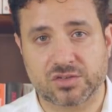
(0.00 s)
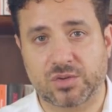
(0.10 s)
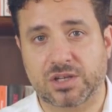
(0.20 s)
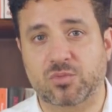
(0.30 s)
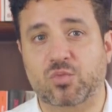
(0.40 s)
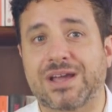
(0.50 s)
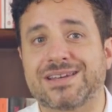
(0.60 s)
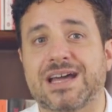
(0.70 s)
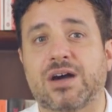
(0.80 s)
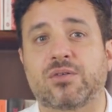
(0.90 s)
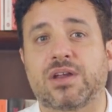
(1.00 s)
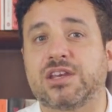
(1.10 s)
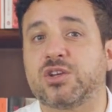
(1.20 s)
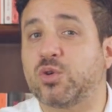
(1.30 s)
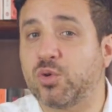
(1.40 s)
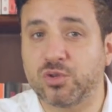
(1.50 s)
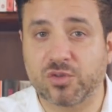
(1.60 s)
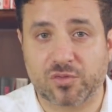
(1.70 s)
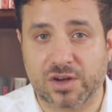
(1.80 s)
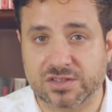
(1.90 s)
so you can write down any cool
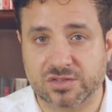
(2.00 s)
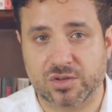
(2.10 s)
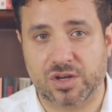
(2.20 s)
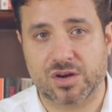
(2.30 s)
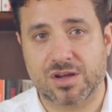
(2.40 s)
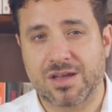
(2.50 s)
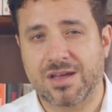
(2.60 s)
new phrases you hear.